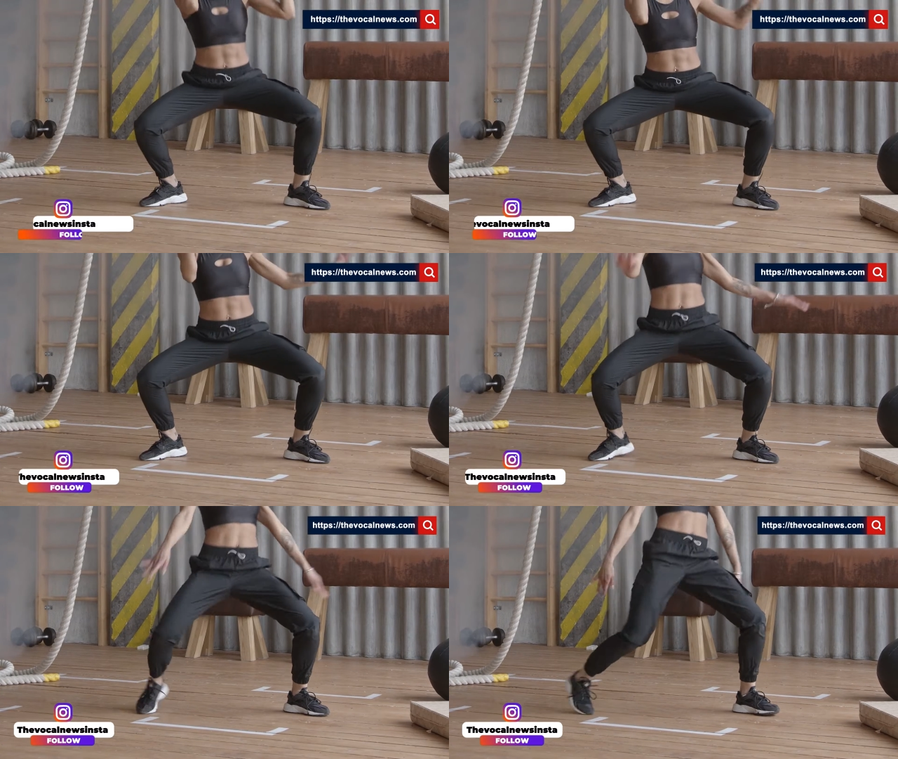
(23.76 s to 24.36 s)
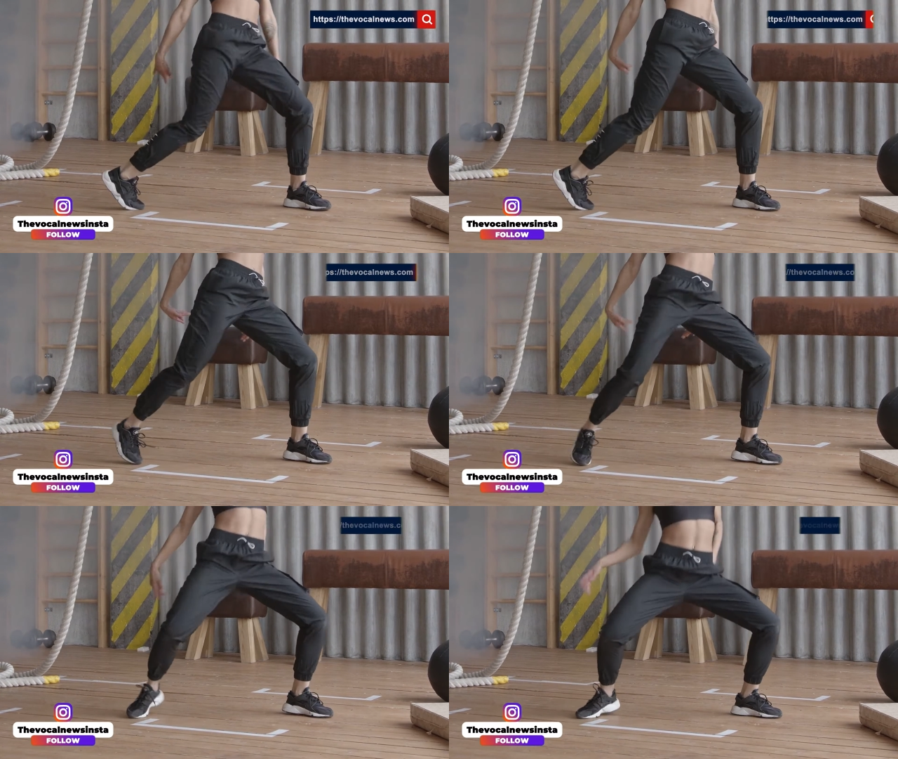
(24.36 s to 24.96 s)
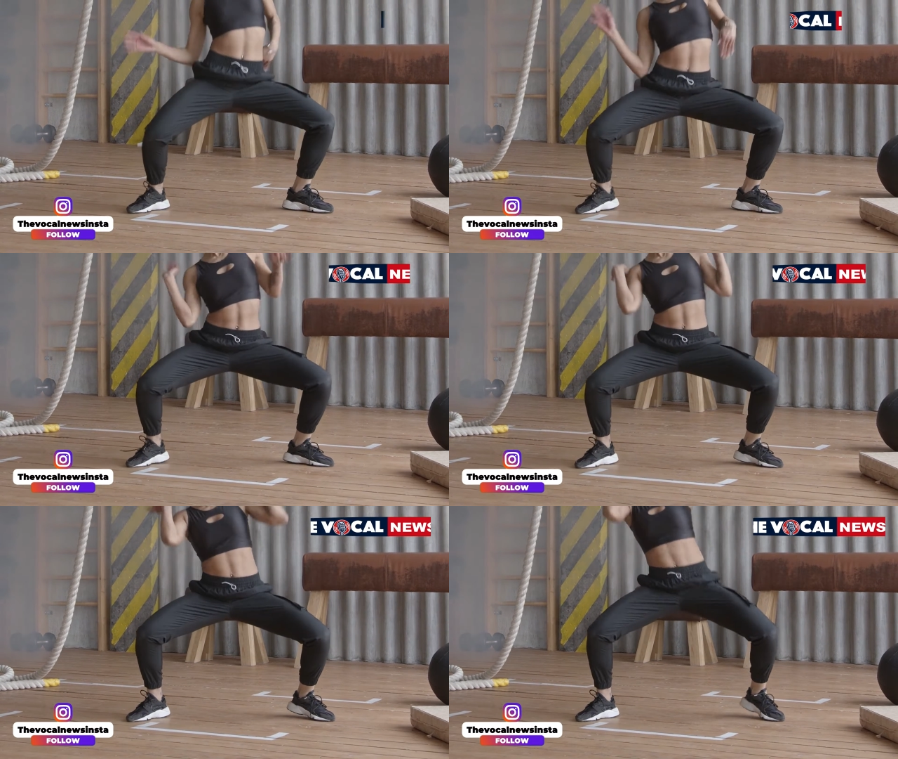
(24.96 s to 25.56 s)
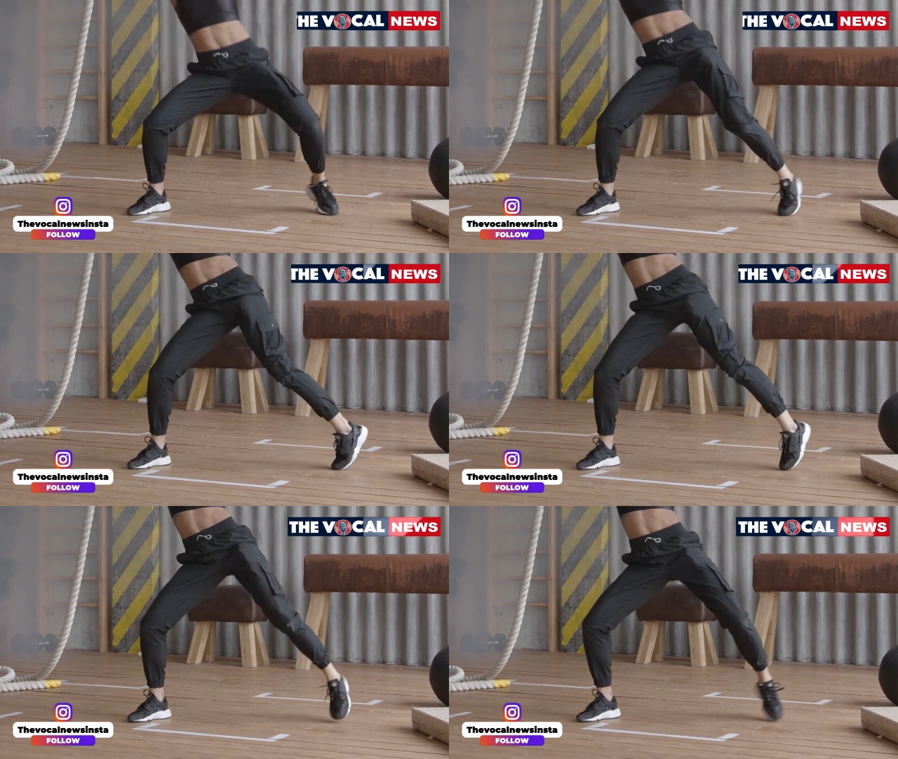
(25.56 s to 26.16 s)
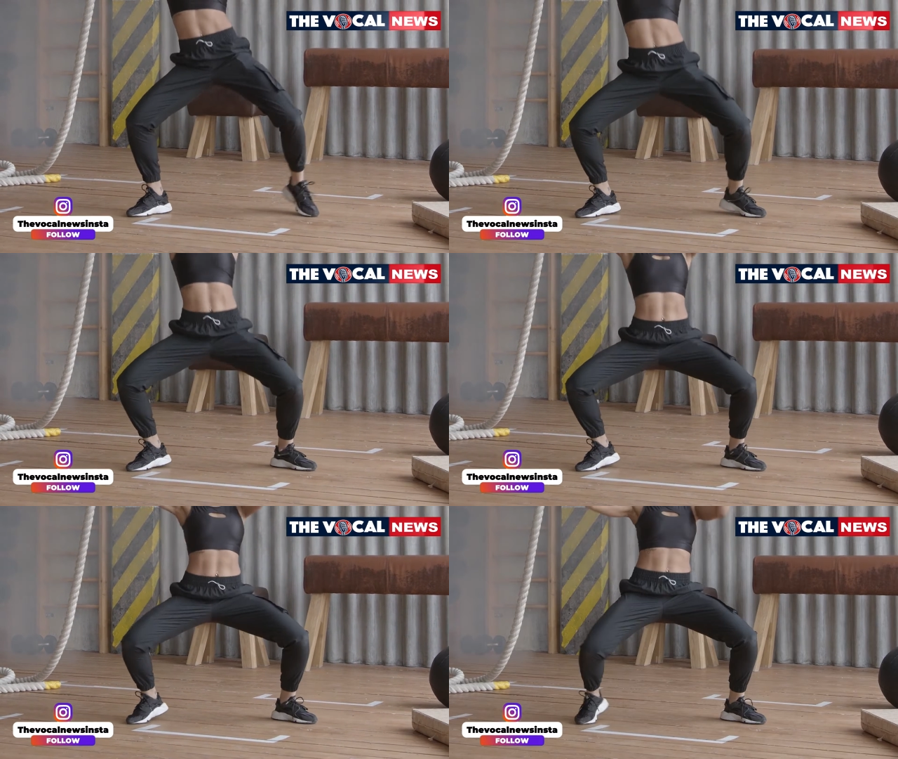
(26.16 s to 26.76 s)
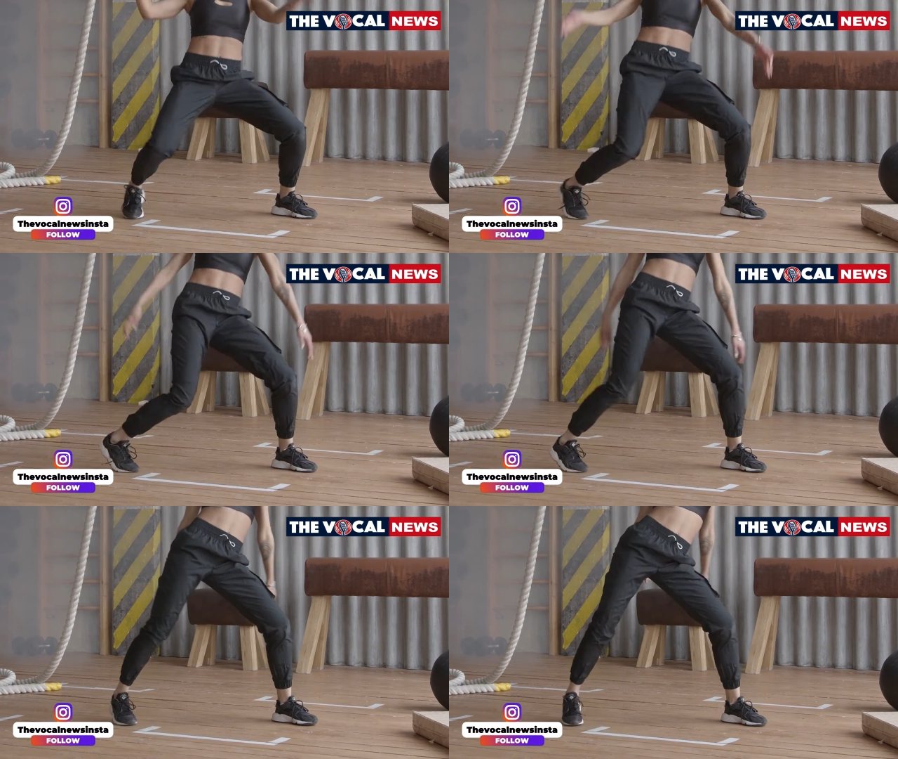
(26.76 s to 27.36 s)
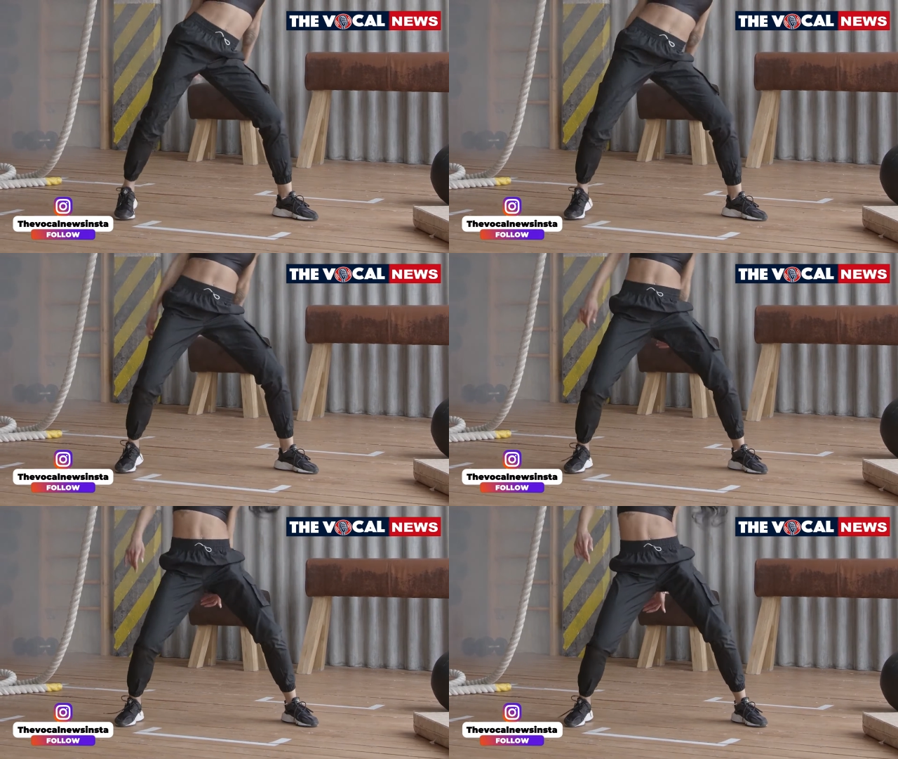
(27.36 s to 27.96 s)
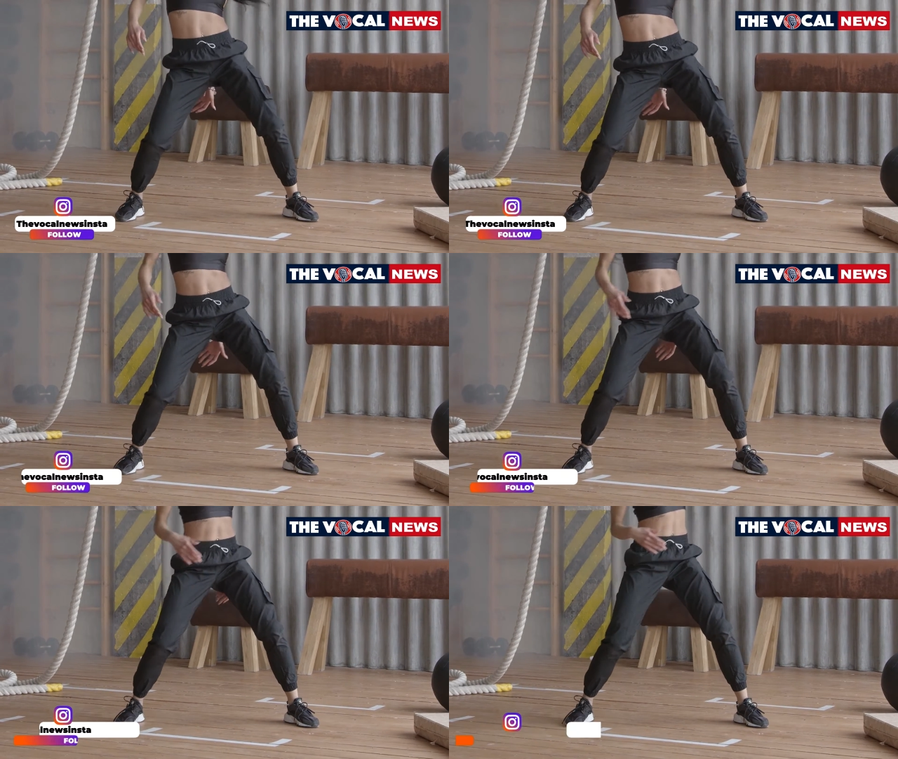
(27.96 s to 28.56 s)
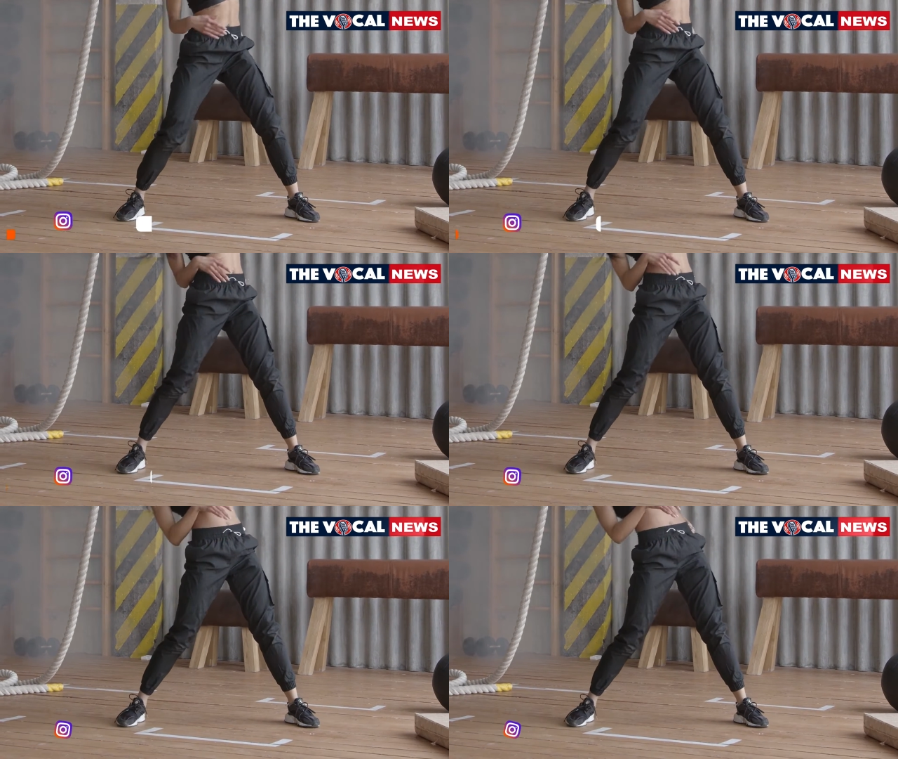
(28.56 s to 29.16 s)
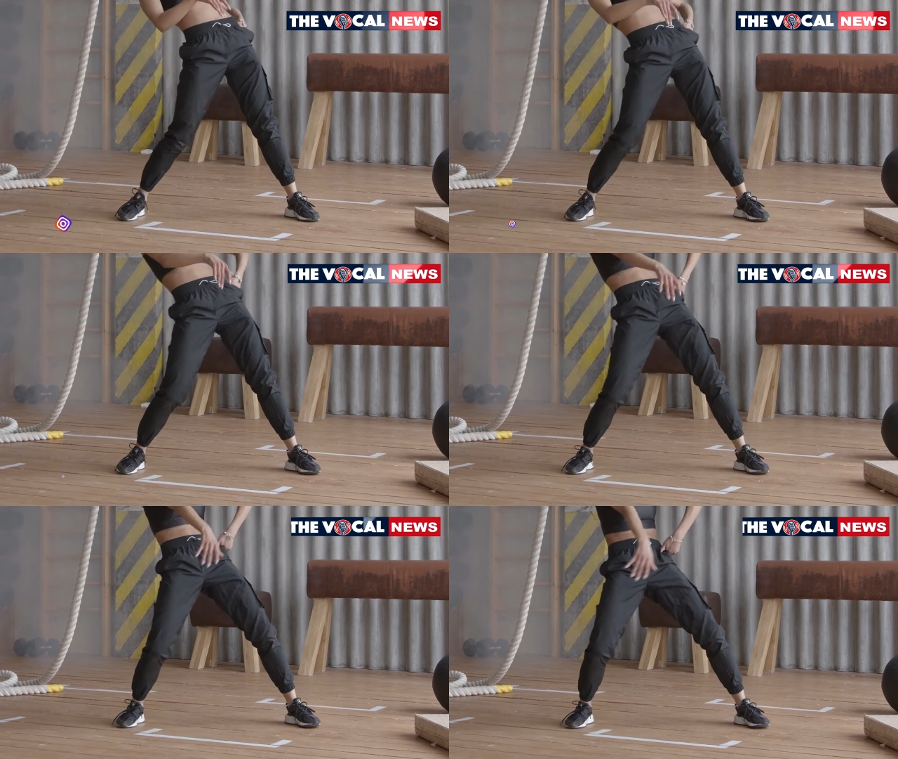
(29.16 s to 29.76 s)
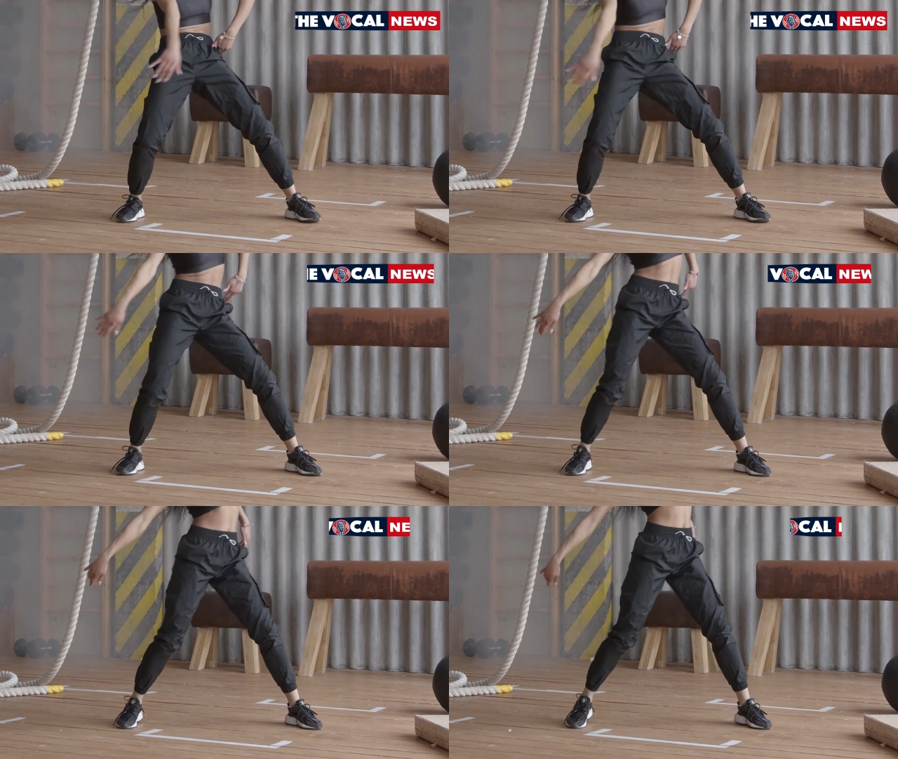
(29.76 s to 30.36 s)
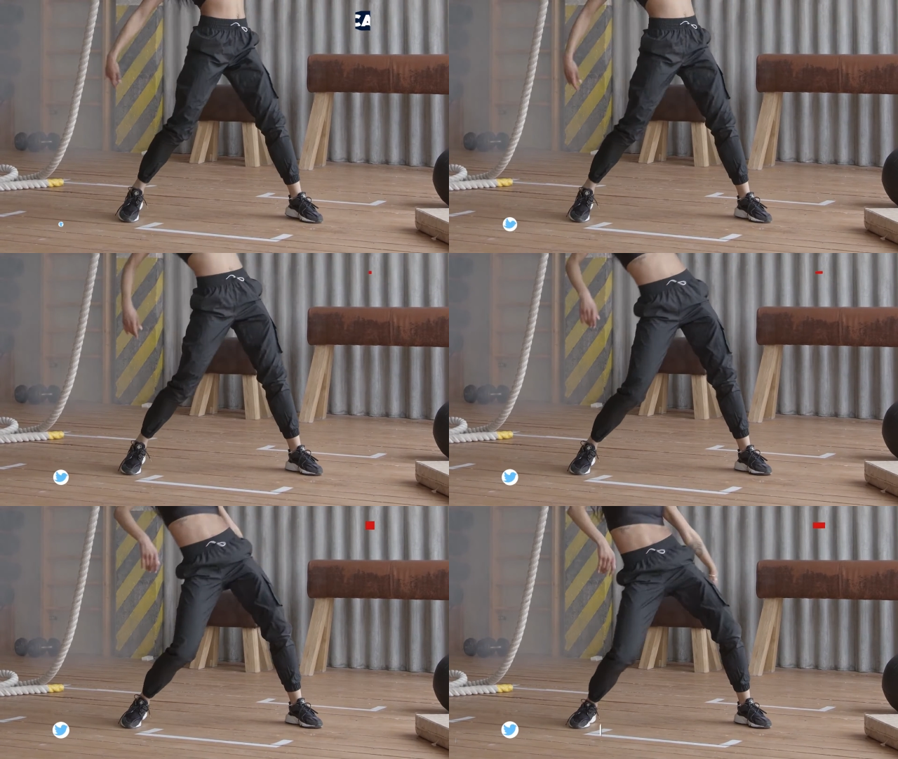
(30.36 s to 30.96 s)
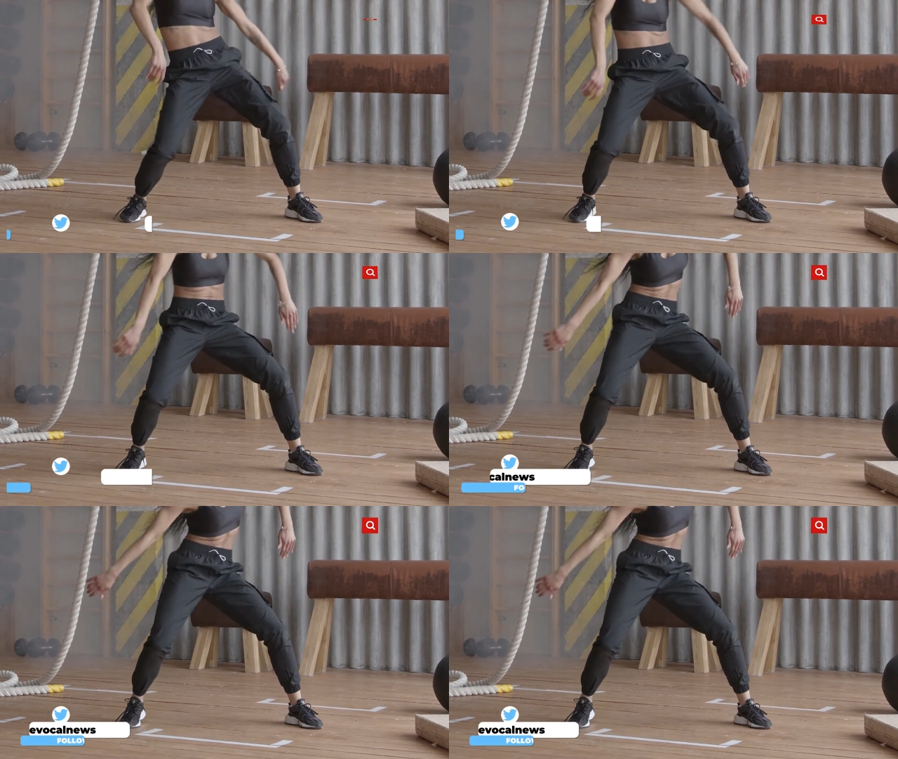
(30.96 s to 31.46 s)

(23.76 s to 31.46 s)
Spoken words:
[unreadable: no face in view]